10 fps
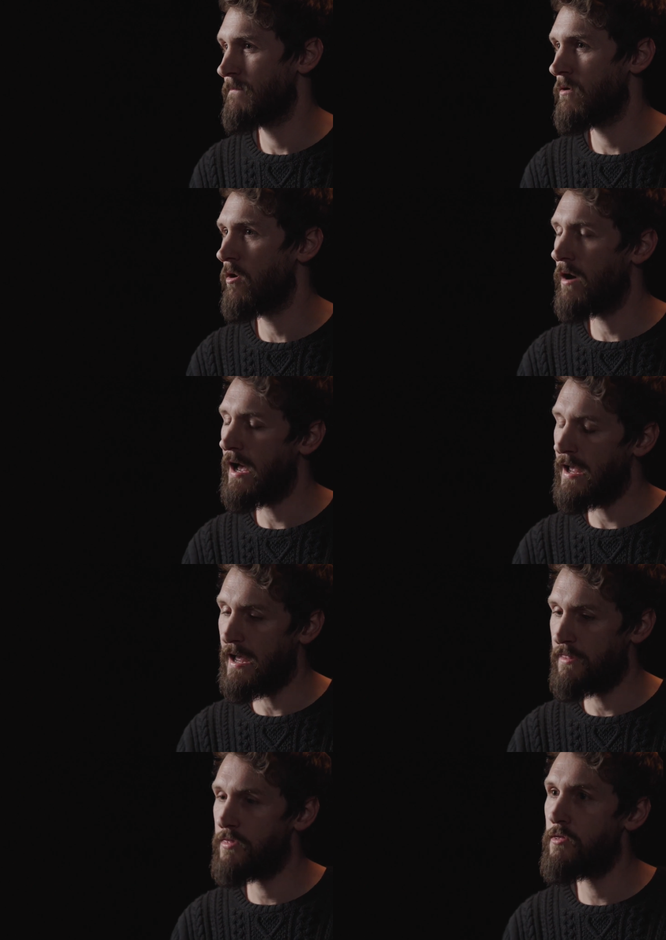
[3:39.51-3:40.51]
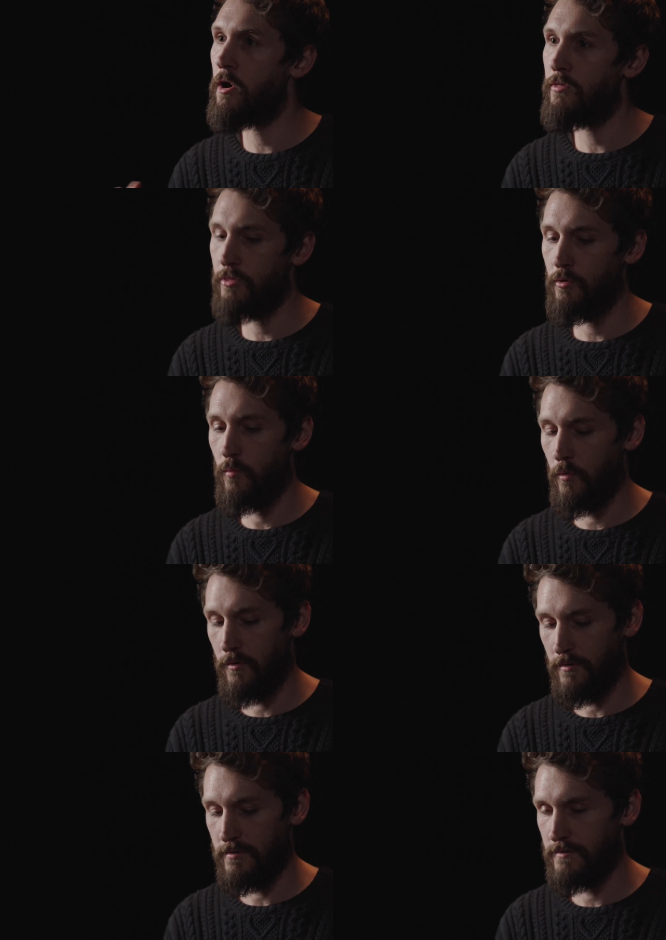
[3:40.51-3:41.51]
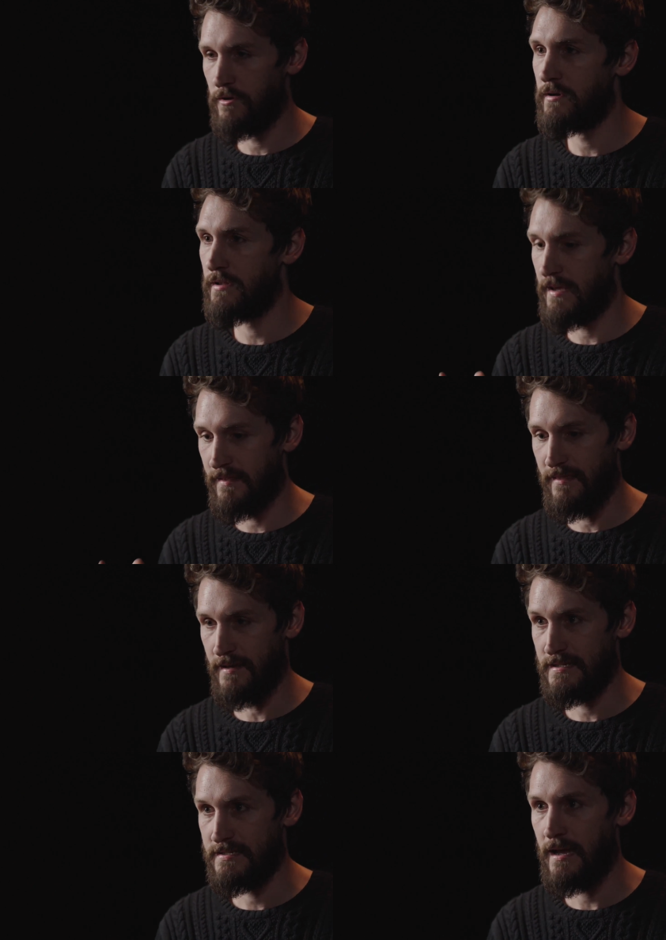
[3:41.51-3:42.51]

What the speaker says: I thought the world looked like this.